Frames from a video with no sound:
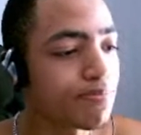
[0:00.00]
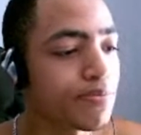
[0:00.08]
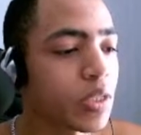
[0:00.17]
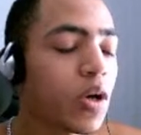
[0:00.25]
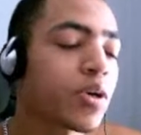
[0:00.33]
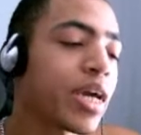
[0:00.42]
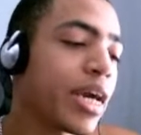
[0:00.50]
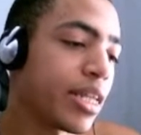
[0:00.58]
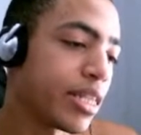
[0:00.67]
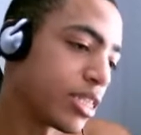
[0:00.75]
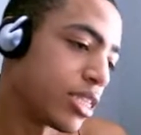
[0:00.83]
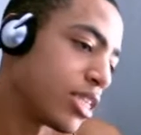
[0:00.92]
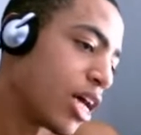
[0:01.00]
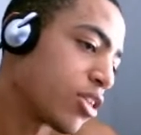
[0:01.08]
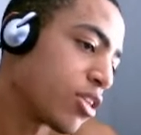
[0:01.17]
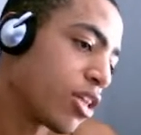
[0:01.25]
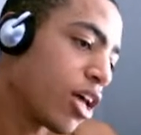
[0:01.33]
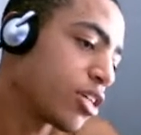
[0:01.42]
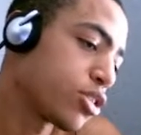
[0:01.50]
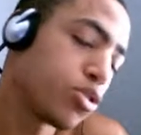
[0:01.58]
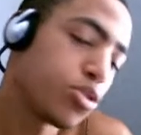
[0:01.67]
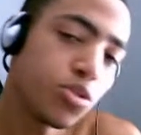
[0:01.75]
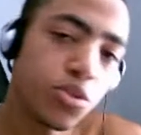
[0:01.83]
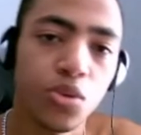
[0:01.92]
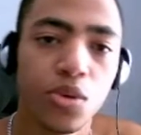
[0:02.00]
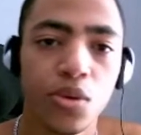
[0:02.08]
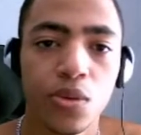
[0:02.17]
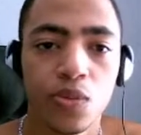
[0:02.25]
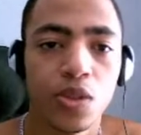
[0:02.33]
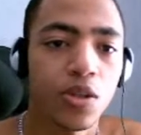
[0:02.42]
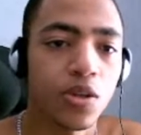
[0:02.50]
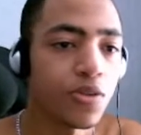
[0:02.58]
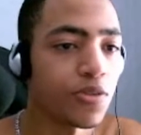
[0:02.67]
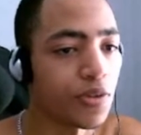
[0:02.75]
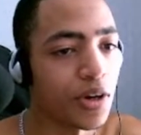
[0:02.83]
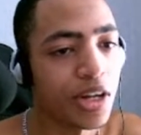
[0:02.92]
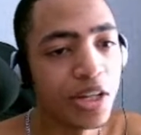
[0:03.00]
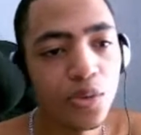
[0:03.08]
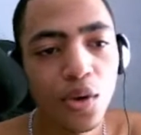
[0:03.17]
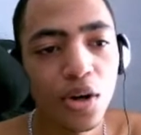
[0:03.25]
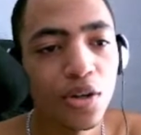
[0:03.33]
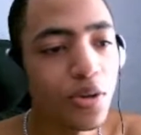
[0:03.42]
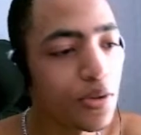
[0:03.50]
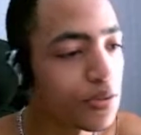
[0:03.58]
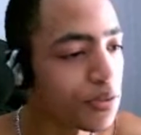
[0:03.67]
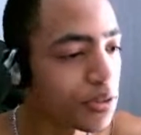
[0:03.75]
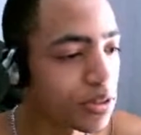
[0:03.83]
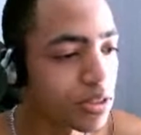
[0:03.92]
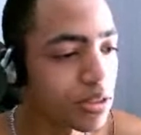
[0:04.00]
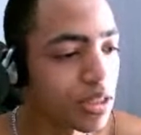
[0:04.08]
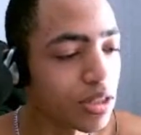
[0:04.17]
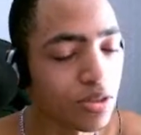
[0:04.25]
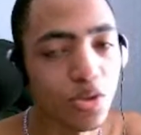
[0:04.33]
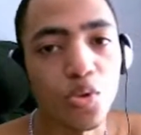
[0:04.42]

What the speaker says: Okay, now the last two, for anyone who feels a little too